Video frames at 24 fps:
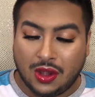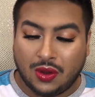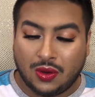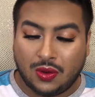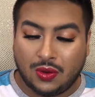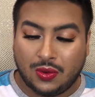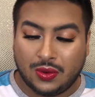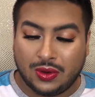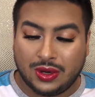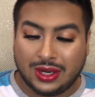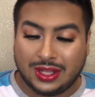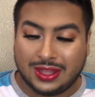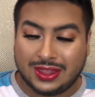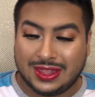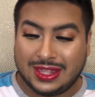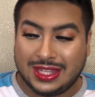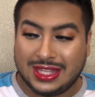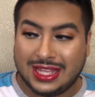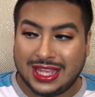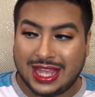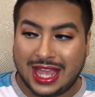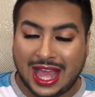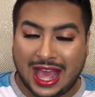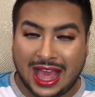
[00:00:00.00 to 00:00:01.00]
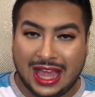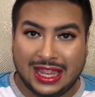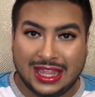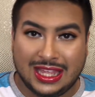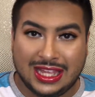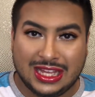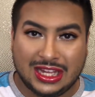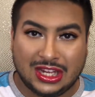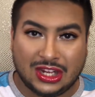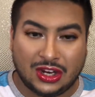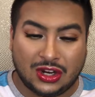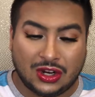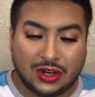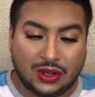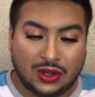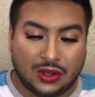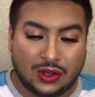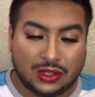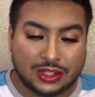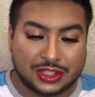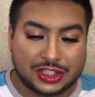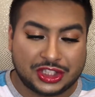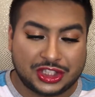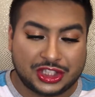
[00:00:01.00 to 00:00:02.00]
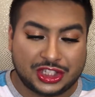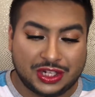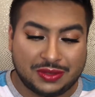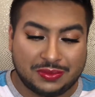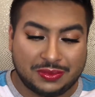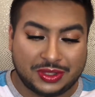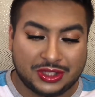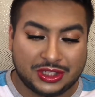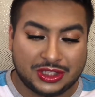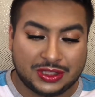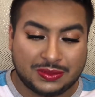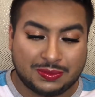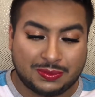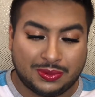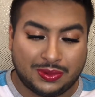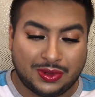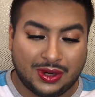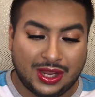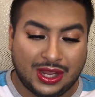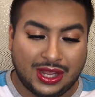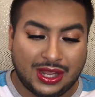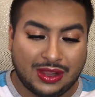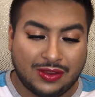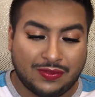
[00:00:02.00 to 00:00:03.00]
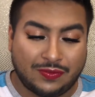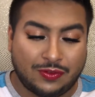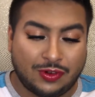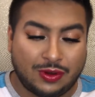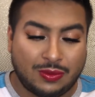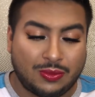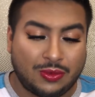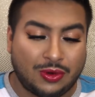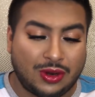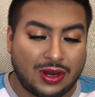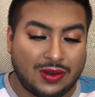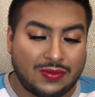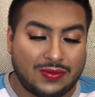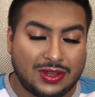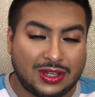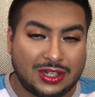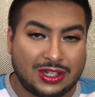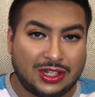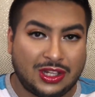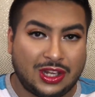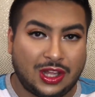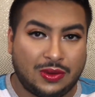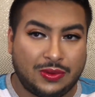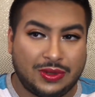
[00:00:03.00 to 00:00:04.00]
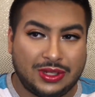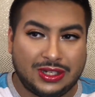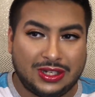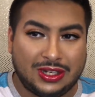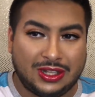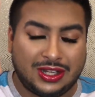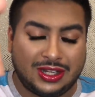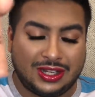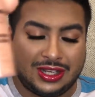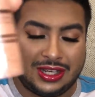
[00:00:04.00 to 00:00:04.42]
or the LA Girl Shimmer Spray for more of a glowy look.